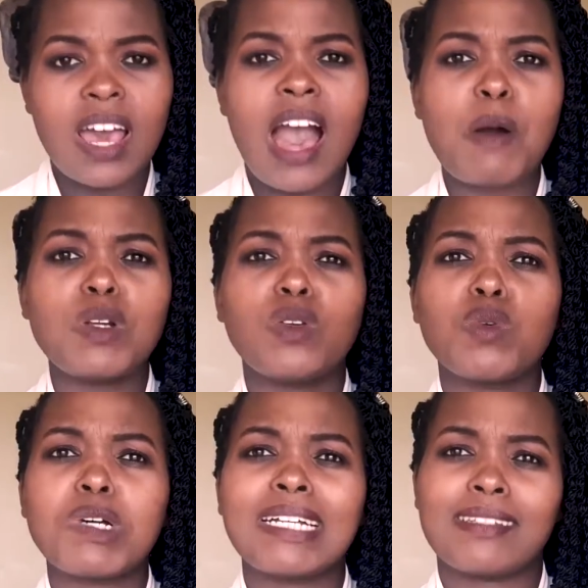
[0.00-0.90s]
I want to
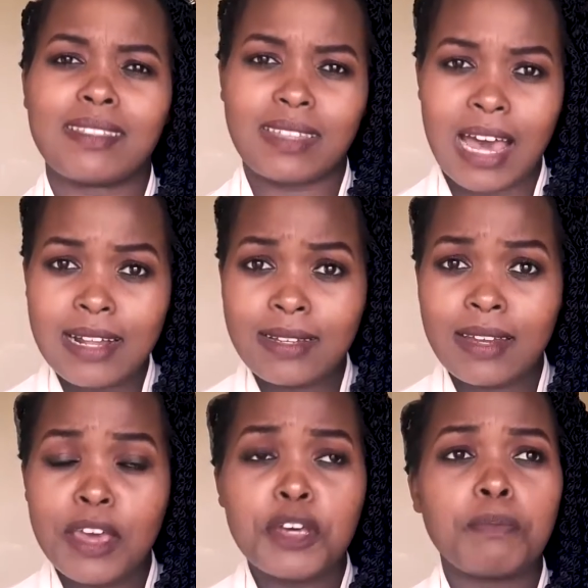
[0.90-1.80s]
look at that
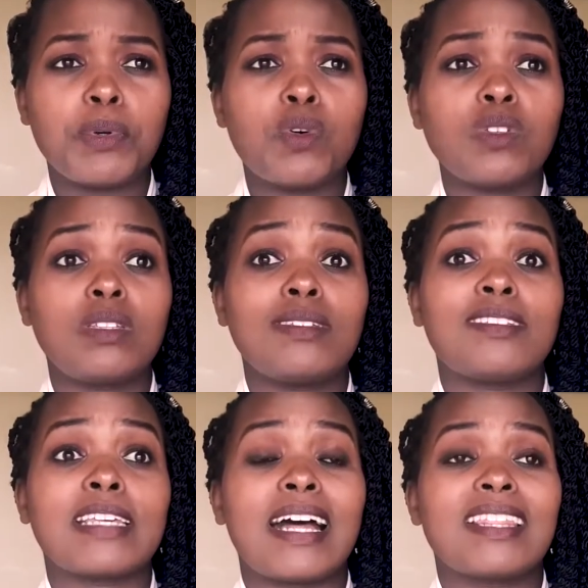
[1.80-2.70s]
because this
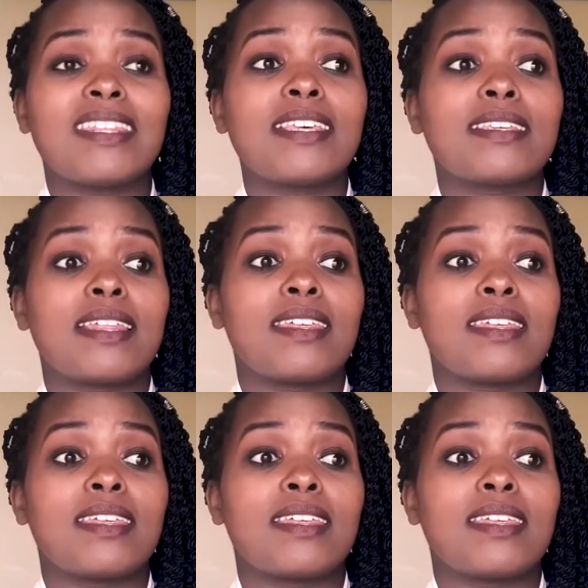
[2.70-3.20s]
is a